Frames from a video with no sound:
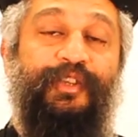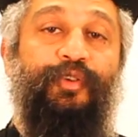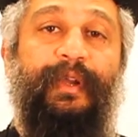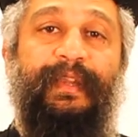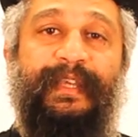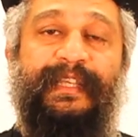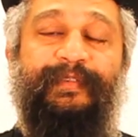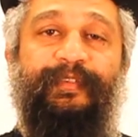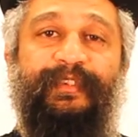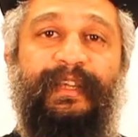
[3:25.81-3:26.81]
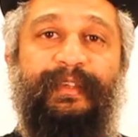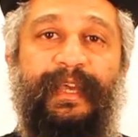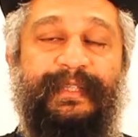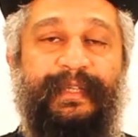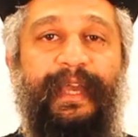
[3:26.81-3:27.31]
During these 15
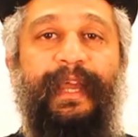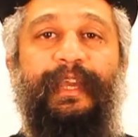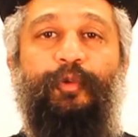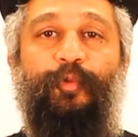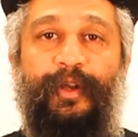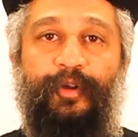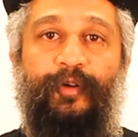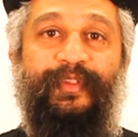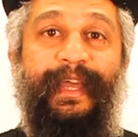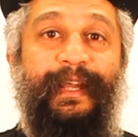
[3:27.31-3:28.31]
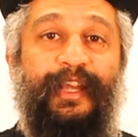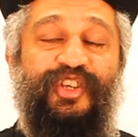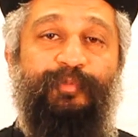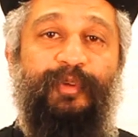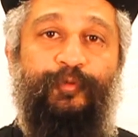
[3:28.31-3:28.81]
days, any one of the
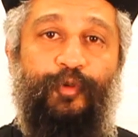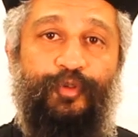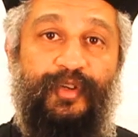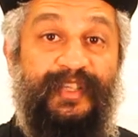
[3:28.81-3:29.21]
eligible voters,